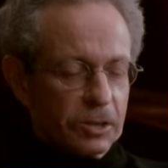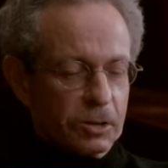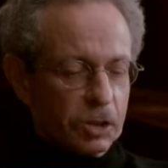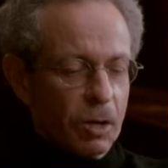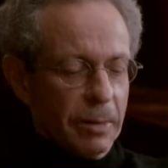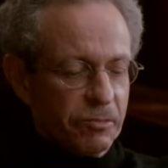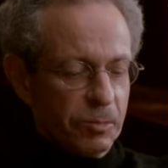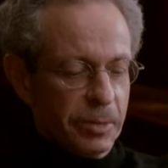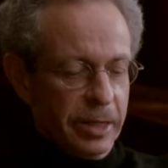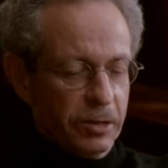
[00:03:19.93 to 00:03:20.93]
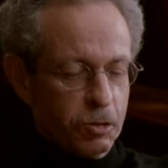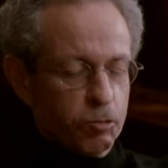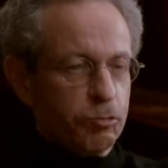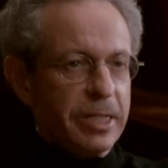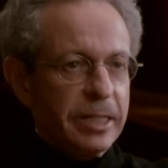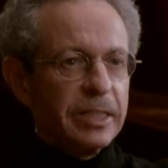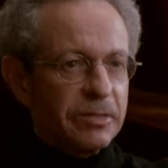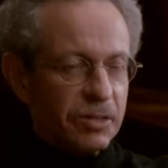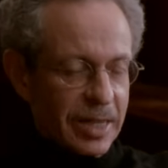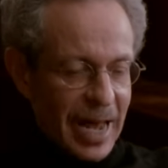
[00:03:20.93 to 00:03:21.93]
Describe for me three
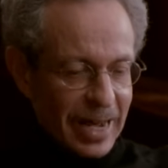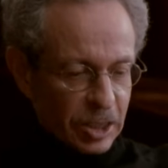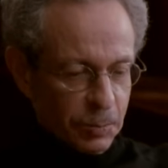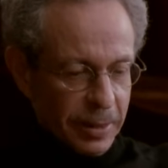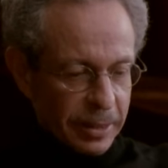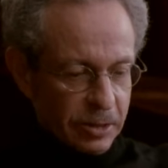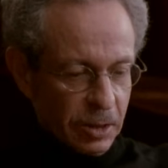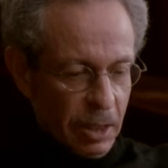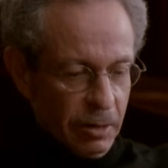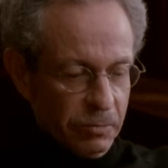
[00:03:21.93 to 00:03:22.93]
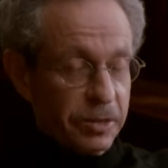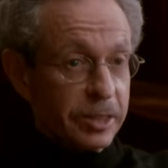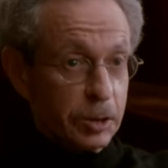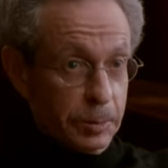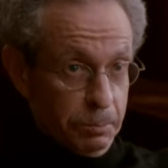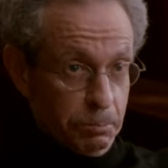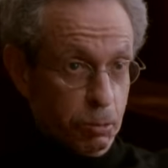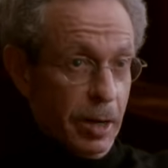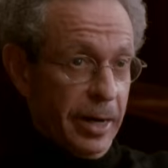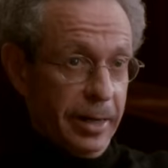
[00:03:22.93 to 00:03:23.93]
different aspects of this
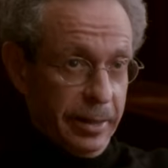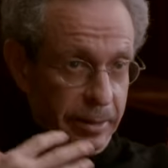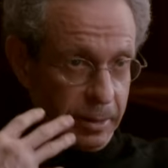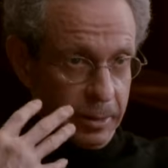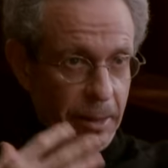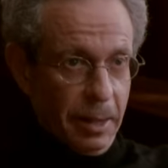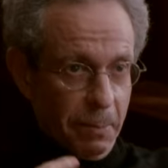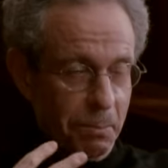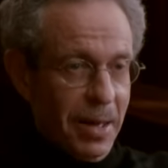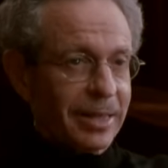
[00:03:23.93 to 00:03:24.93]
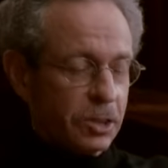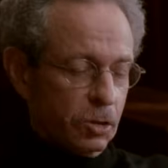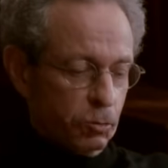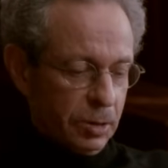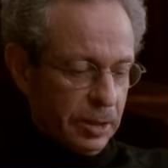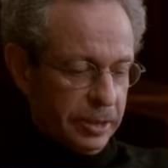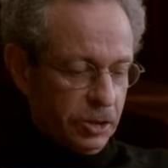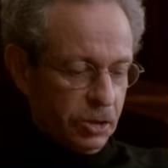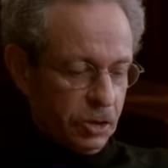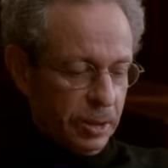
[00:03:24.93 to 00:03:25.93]
brain-mental
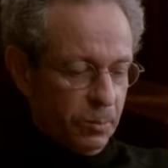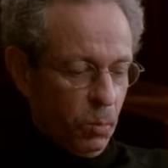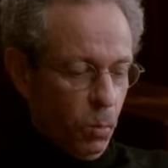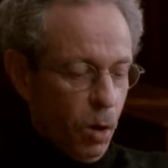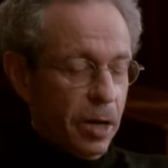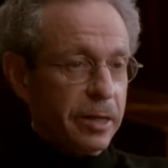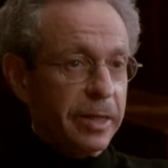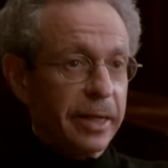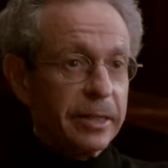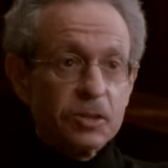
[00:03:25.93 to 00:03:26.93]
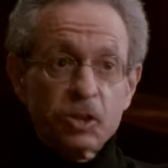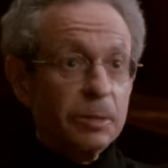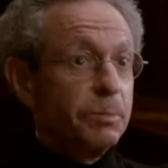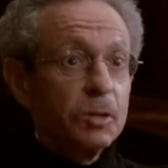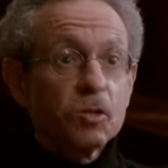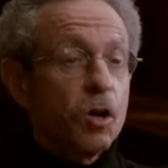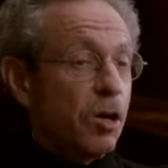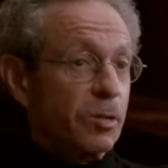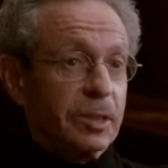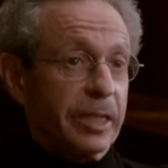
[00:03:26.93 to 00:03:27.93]
relationship. One is simple
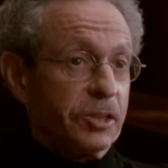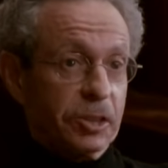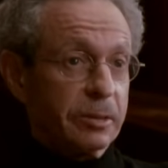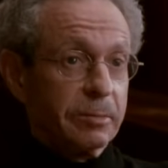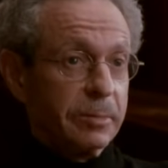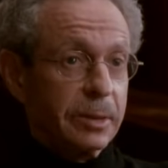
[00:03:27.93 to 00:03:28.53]
correlation.